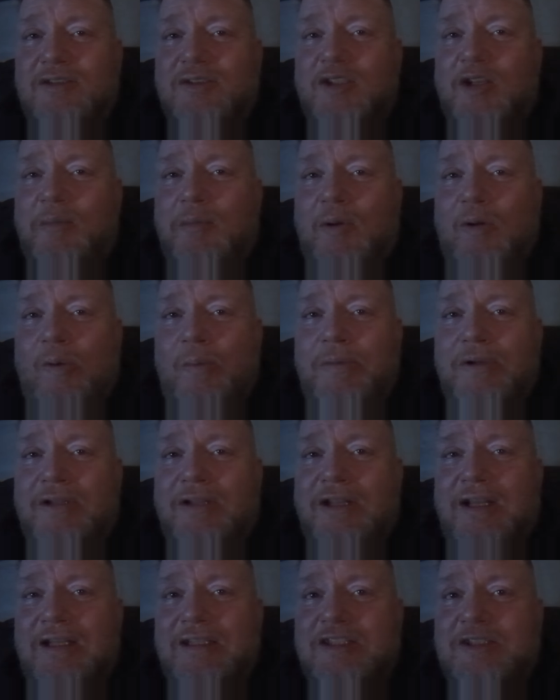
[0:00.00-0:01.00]
So I'm
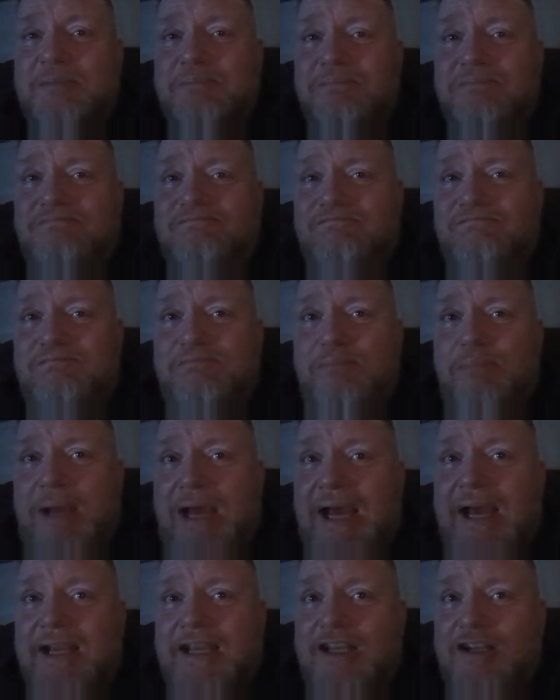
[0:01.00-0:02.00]
hoping that it's
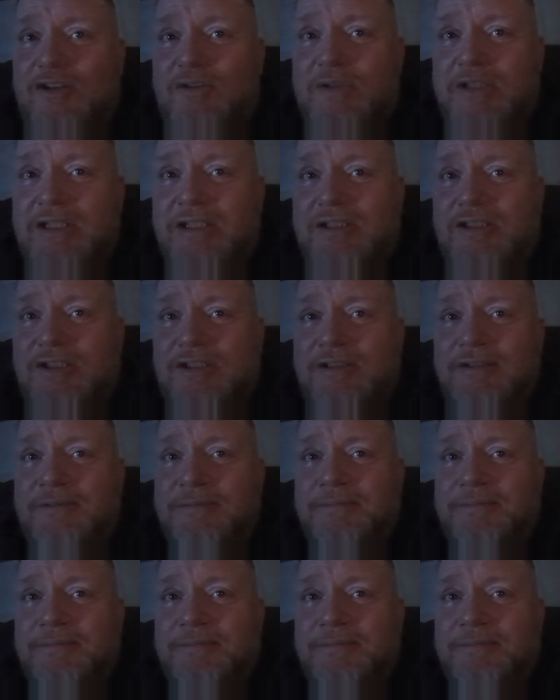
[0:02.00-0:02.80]
back in reach.